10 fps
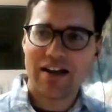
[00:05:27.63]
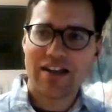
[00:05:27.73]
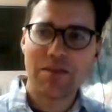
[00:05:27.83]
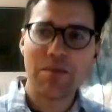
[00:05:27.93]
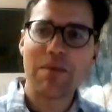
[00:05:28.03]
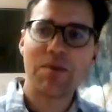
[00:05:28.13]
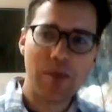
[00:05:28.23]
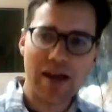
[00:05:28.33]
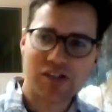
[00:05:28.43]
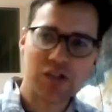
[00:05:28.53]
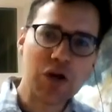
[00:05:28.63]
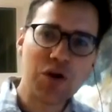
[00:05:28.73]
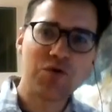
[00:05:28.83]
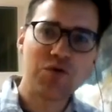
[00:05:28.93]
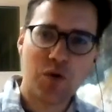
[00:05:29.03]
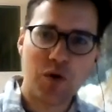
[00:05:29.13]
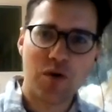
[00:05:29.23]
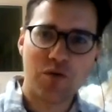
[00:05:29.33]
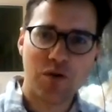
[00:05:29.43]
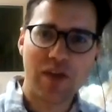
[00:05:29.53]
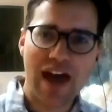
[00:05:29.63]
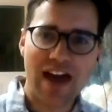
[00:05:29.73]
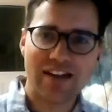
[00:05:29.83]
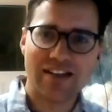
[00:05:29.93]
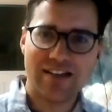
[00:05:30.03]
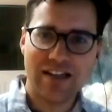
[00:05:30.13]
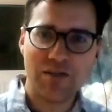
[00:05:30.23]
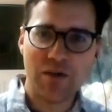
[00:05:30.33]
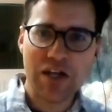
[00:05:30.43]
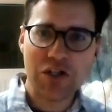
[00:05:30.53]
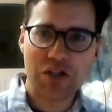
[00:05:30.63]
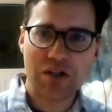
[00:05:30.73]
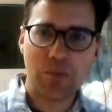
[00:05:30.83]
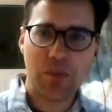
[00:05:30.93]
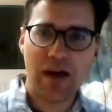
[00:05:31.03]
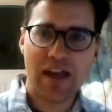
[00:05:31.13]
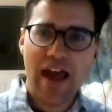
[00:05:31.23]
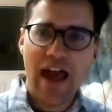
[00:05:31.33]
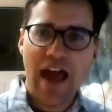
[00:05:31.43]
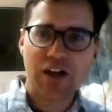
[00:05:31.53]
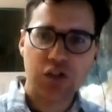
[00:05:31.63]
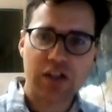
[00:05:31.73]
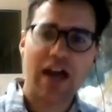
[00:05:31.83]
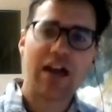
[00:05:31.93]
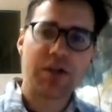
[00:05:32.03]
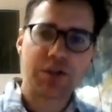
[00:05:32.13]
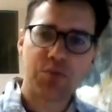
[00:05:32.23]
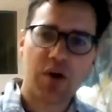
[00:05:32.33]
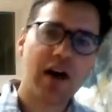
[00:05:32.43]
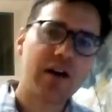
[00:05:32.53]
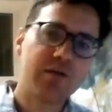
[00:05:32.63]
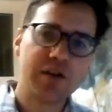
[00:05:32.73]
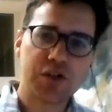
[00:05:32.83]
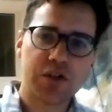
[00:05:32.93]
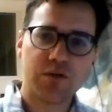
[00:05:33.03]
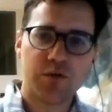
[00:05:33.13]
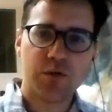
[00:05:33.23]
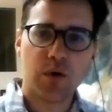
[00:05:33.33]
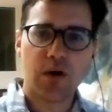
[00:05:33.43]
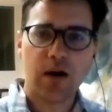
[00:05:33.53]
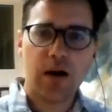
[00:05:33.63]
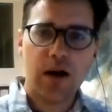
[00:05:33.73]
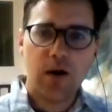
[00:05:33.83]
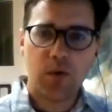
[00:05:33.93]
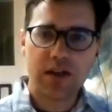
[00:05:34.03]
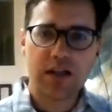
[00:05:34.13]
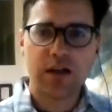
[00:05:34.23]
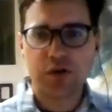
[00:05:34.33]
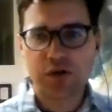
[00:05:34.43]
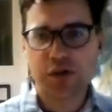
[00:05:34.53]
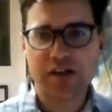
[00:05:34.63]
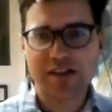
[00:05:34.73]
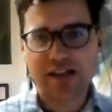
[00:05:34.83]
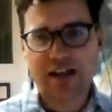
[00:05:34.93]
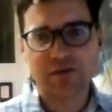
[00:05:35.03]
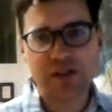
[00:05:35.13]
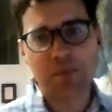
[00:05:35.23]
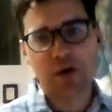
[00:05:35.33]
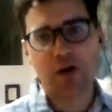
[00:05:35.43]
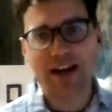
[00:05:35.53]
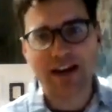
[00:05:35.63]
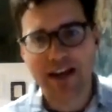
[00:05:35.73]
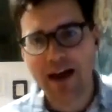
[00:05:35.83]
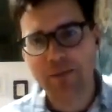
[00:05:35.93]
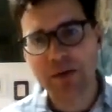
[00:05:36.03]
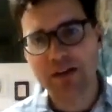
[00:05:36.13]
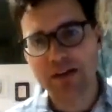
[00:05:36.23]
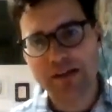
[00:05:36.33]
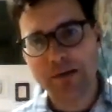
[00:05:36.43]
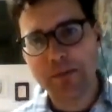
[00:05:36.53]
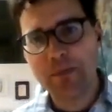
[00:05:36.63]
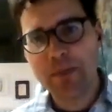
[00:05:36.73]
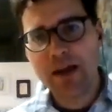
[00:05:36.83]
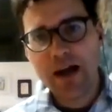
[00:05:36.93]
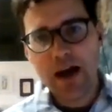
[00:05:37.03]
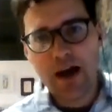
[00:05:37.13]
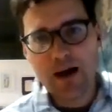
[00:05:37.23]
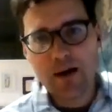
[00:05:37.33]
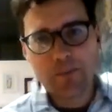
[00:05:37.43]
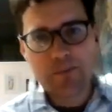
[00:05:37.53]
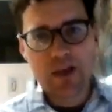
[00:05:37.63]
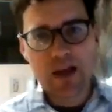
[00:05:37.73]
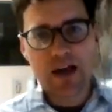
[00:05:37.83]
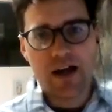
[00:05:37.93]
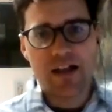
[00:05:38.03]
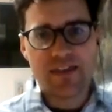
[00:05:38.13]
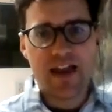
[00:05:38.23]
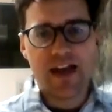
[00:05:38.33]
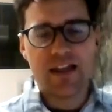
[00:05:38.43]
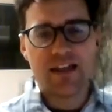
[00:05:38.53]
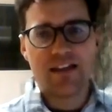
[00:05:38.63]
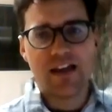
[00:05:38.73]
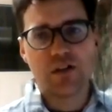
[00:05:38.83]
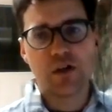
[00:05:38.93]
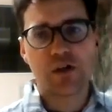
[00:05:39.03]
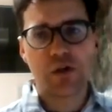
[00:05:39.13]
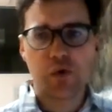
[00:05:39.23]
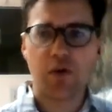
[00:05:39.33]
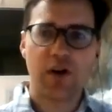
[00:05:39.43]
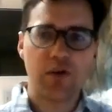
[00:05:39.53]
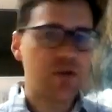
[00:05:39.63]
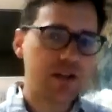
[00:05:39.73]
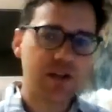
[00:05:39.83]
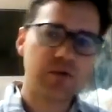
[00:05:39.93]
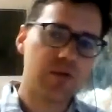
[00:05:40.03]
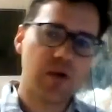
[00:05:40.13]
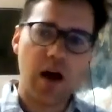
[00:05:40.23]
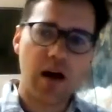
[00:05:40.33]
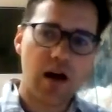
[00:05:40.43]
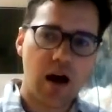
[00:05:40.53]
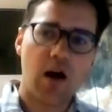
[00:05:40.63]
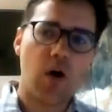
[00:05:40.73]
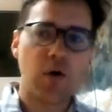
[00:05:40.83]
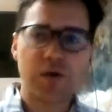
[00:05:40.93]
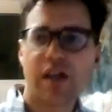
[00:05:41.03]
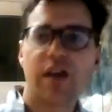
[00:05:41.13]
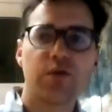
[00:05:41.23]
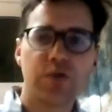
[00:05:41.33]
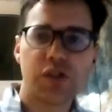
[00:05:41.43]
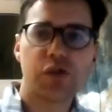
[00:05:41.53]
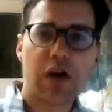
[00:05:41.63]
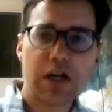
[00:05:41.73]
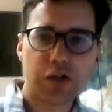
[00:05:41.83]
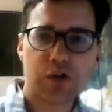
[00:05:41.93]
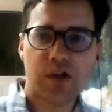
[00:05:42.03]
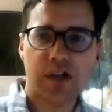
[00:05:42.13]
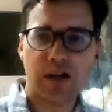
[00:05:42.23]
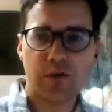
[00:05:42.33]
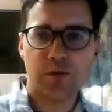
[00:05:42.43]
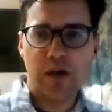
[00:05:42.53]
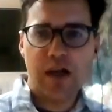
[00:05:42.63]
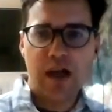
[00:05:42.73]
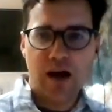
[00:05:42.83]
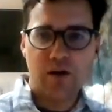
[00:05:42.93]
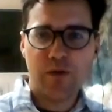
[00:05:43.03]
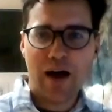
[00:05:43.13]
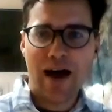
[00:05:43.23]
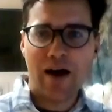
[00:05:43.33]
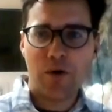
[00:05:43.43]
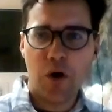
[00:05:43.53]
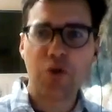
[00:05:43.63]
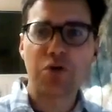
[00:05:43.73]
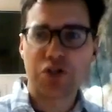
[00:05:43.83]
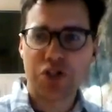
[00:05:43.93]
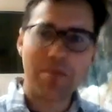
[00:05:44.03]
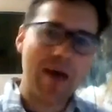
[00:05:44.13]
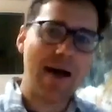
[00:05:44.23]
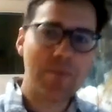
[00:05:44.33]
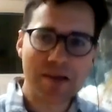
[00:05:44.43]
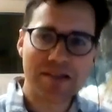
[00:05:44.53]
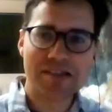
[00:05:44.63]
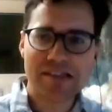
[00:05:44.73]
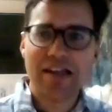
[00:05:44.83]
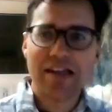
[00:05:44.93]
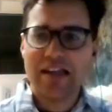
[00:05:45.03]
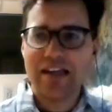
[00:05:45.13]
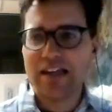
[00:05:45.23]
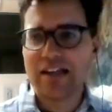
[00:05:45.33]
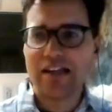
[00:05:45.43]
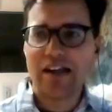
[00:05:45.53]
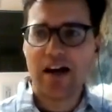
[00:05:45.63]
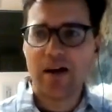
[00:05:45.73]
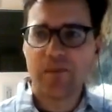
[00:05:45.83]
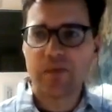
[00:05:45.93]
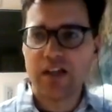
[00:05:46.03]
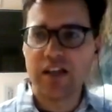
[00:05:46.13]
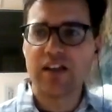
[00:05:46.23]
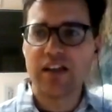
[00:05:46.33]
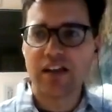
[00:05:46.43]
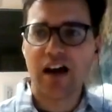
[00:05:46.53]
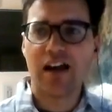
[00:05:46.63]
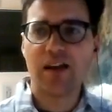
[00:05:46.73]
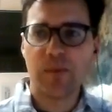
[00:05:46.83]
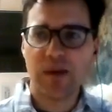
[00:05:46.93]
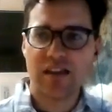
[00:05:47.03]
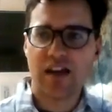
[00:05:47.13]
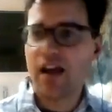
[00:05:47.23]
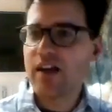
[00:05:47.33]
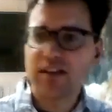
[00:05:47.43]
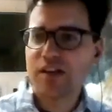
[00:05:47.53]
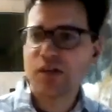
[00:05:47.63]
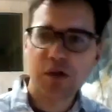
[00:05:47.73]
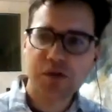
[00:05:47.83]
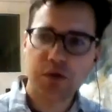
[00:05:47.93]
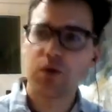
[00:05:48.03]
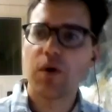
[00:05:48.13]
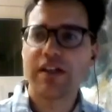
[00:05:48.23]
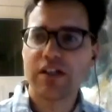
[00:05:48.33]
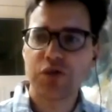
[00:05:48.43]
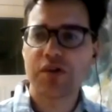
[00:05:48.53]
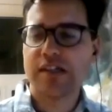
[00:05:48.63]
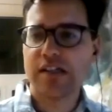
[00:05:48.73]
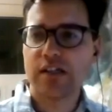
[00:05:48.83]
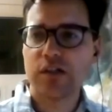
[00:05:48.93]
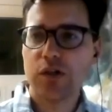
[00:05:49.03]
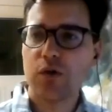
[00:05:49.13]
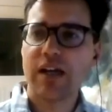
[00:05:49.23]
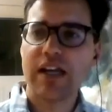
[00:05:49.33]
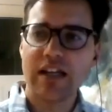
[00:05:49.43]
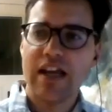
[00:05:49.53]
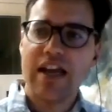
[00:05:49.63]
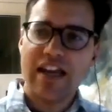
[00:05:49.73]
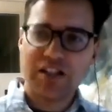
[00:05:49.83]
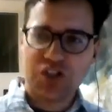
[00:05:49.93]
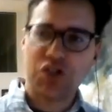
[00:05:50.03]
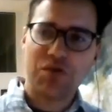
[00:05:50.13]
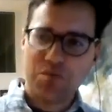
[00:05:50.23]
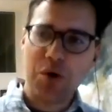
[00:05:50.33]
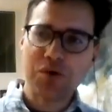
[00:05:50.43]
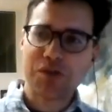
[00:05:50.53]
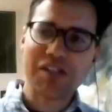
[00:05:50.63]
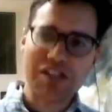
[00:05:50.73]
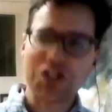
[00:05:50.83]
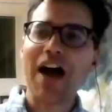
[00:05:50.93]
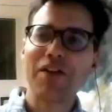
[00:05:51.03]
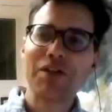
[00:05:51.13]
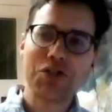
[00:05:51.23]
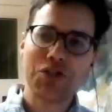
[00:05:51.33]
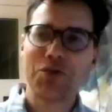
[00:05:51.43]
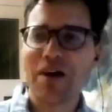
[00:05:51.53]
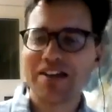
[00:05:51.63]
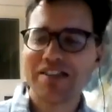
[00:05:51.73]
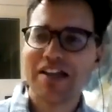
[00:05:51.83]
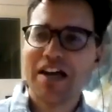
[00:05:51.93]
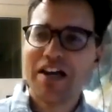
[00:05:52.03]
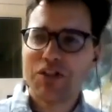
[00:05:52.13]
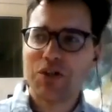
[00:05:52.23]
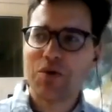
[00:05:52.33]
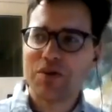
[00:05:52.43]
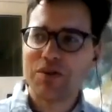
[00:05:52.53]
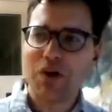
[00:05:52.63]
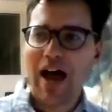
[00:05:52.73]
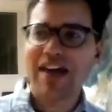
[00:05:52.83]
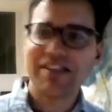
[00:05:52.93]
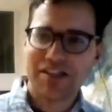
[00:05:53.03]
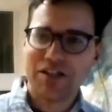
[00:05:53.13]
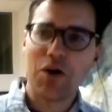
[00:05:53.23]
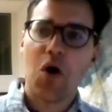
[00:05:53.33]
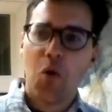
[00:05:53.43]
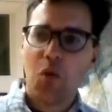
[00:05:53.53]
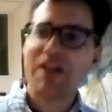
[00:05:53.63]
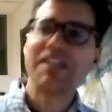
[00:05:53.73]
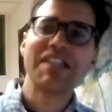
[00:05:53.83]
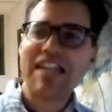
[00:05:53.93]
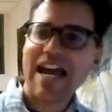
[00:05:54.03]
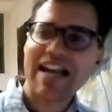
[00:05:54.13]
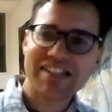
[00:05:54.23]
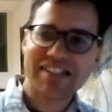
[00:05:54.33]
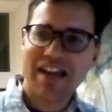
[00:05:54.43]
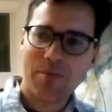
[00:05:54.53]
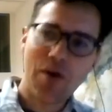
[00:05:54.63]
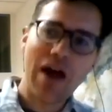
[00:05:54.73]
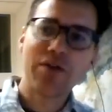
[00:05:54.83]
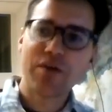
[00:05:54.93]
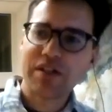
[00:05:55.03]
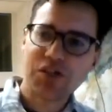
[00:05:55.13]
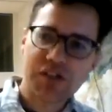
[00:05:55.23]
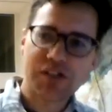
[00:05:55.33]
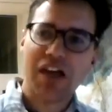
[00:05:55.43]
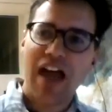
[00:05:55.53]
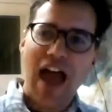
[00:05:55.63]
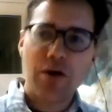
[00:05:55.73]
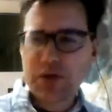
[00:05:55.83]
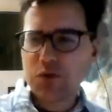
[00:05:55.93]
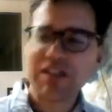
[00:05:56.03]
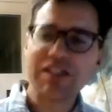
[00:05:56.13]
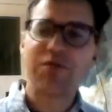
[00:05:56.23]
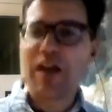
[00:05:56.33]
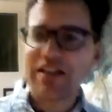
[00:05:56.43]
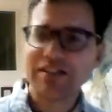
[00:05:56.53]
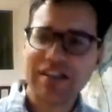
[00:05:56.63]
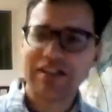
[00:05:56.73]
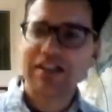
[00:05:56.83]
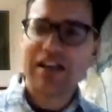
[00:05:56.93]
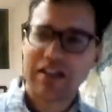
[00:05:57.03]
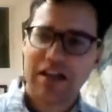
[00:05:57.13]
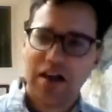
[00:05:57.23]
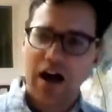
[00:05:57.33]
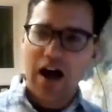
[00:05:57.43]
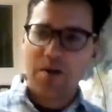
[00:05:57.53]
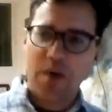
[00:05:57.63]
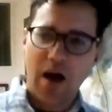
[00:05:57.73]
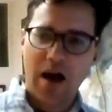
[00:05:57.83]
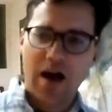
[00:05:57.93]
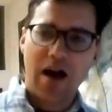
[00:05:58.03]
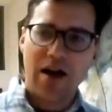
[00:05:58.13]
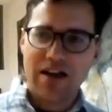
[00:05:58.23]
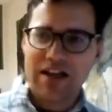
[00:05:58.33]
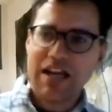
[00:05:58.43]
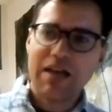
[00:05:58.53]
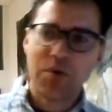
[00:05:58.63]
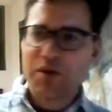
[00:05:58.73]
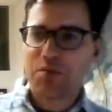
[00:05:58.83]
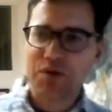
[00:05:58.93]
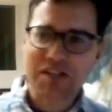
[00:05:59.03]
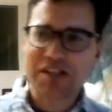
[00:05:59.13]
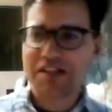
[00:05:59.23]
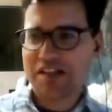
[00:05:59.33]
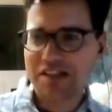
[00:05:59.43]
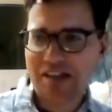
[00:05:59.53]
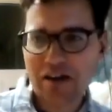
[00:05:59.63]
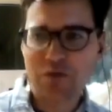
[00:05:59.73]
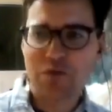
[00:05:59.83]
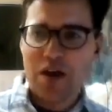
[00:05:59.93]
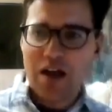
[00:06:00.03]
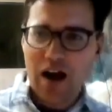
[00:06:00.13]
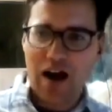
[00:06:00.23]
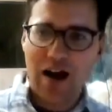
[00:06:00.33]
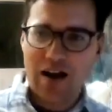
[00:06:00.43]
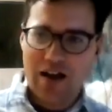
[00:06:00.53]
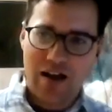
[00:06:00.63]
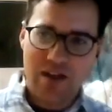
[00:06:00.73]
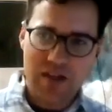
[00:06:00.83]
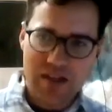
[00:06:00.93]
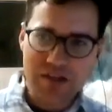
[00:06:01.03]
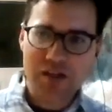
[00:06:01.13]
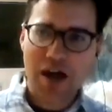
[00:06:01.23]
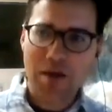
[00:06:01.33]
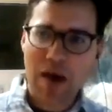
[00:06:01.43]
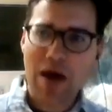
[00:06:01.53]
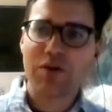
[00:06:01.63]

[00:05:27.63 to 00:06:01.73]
He may be best known for that innovation, but actually had a much broader vision for what he understood as a kind of democratic capitalism that looks toward a really wholesale restructuring of how ownership happens in the economy, that I think is also quite interesting too, and it poses a challenge to us to ask, what is the next step, rather than just how can we defend and enable the persistence of the ESOP.